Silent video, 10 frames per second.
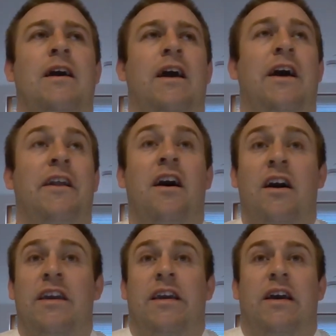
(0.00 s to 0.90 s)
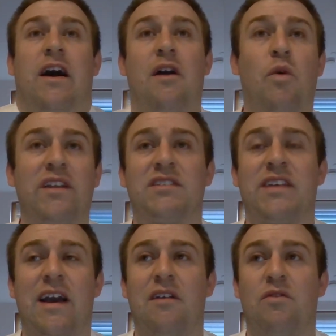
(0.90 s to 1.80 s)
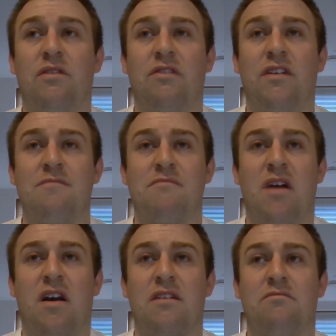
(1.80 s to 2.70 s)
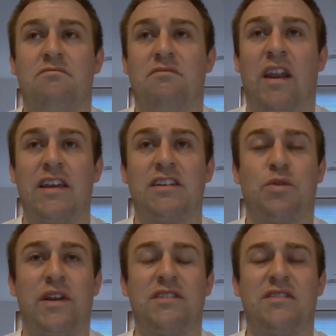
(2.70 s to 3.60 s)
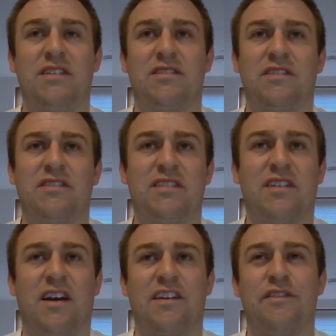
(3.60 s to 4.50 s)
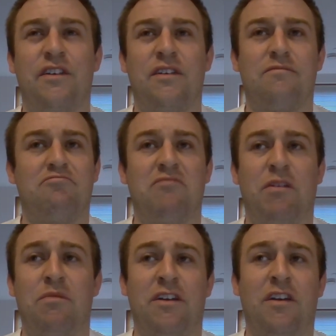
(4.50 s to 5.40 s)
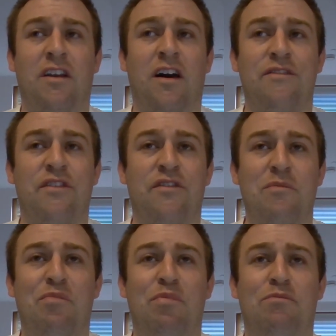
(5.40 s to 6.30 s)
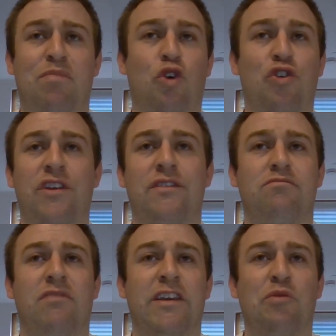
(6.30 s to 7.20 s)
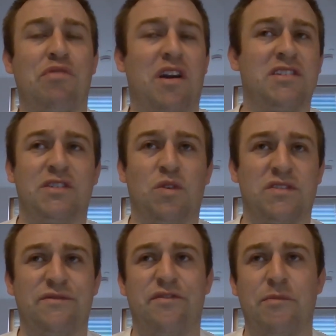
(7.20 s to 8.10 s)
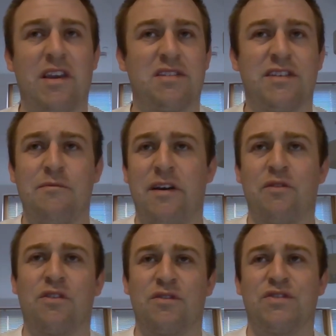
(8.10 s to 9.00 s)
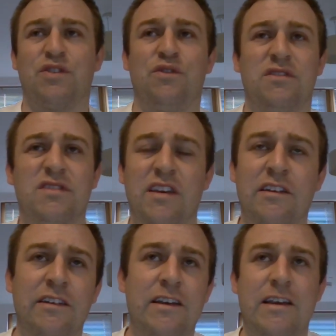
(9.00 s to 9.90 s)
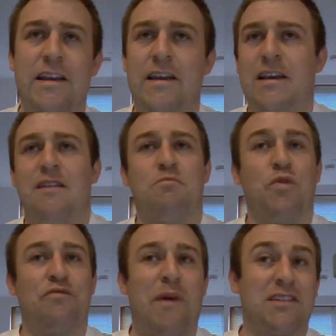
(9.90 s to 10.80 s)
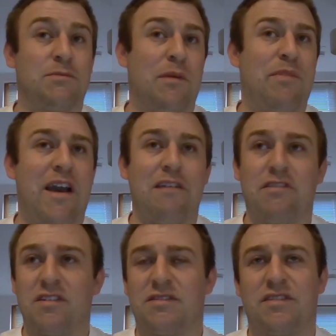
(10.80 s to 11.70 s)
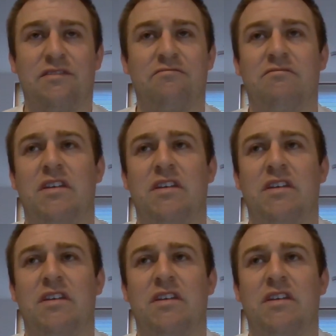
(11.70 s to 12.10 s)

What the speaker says: and I went out in my late 20s and decided that a life of employed legal practice wasn't for me, and set my own consultancy and moved back to my parents, and